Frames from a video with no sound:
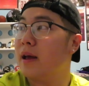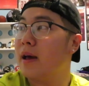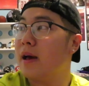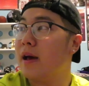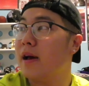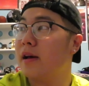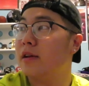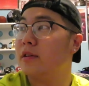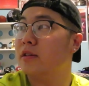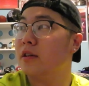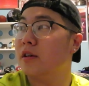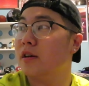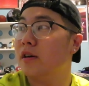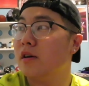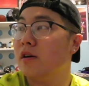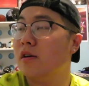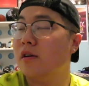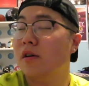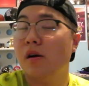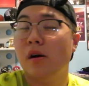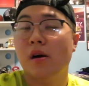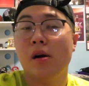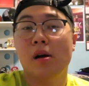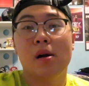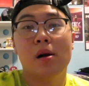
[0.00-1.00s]
then yeah,
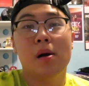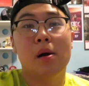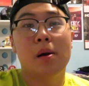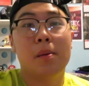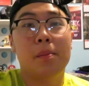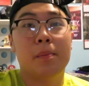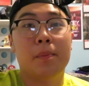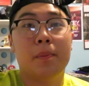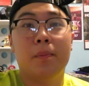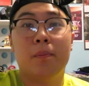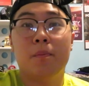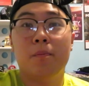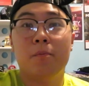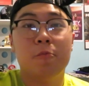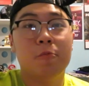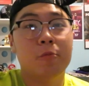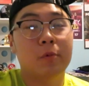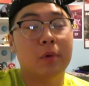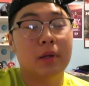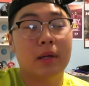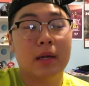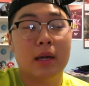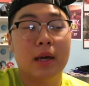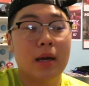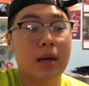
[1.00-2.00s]
so
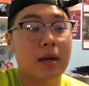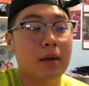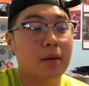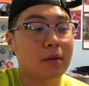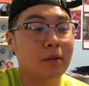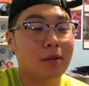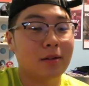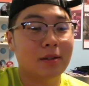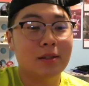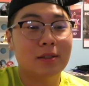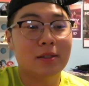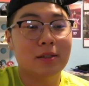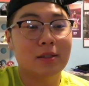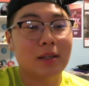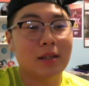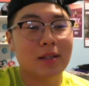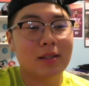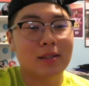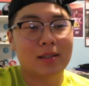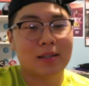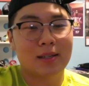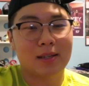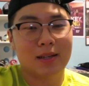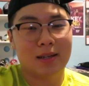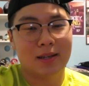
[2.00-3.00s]
yeah,
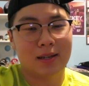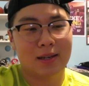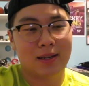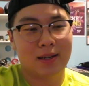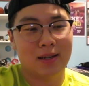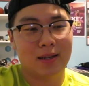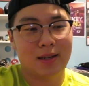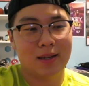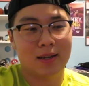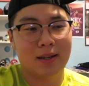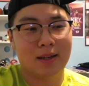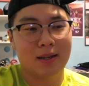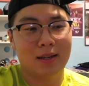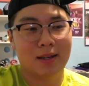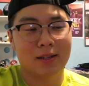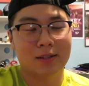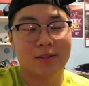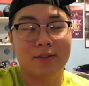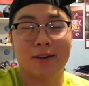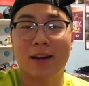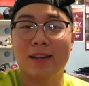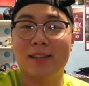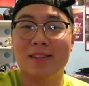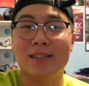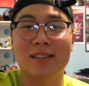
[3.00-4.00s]
it's
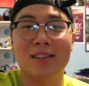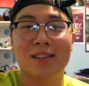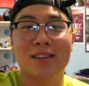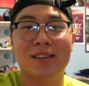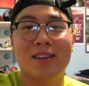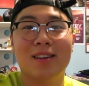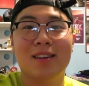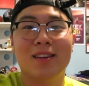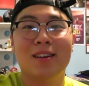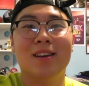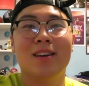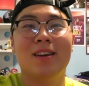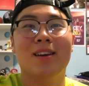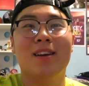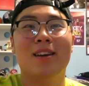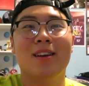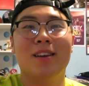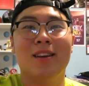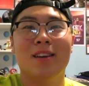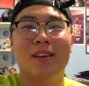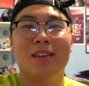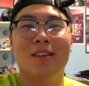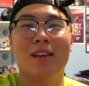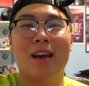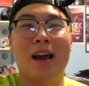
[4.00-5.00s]
crazy.
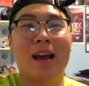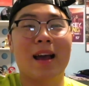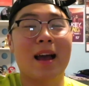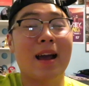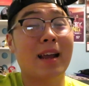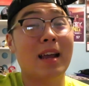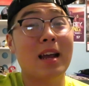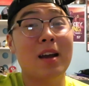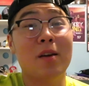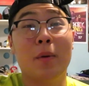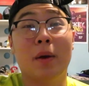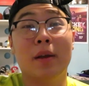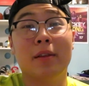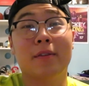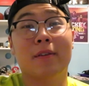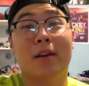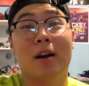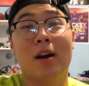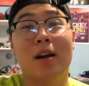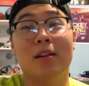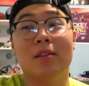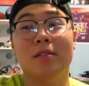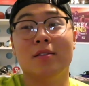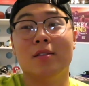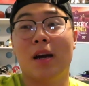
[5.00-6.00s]
You know, I can't wait to
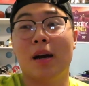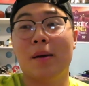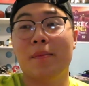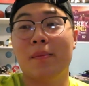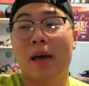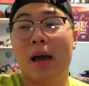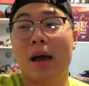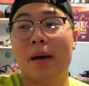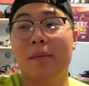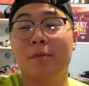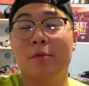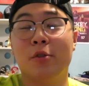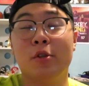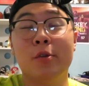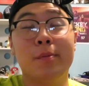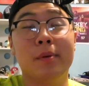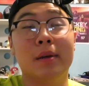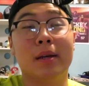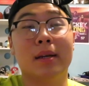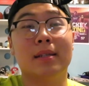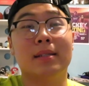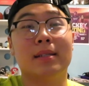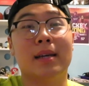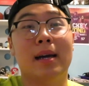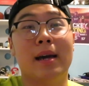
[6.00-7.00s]
college. I'm super
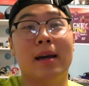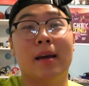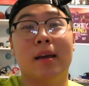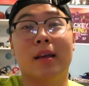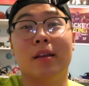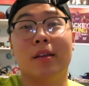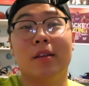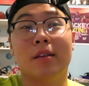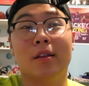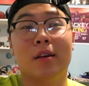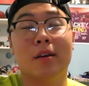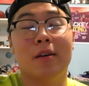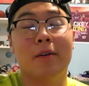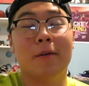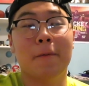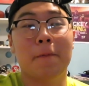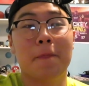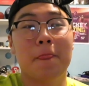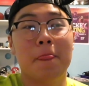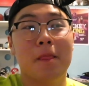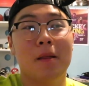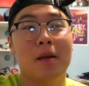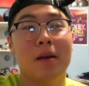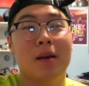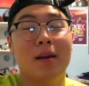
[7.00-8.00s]
excited. You know,
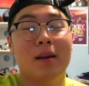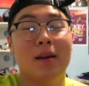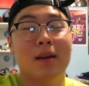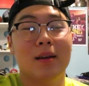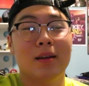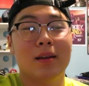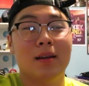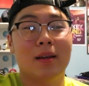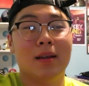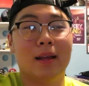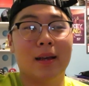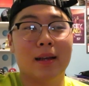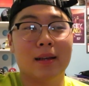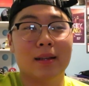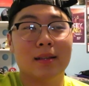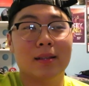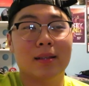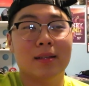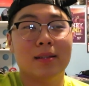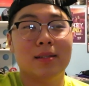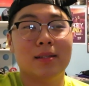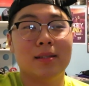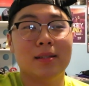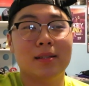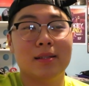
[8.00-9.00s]
like
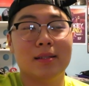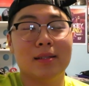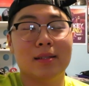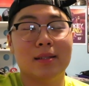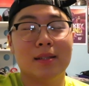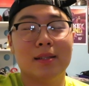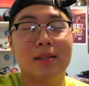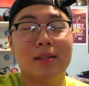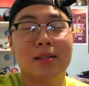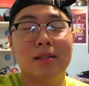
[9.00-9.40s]
this is